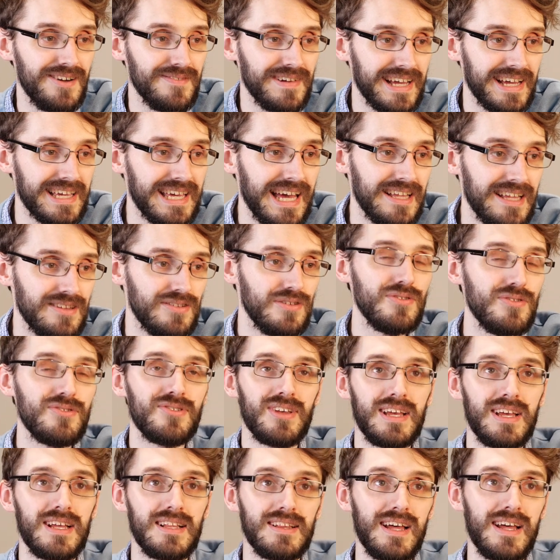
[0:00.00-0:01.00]
Again,
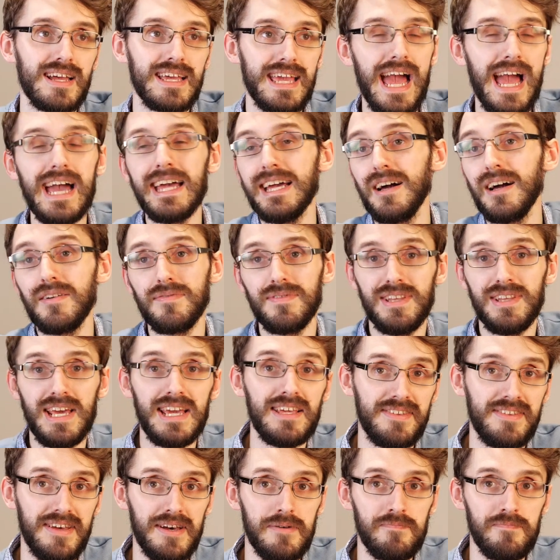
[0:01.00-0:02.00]
using like AI for
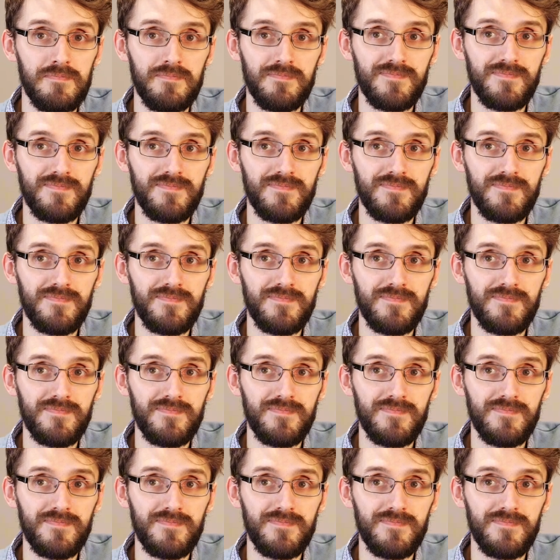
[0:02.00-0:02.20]
data.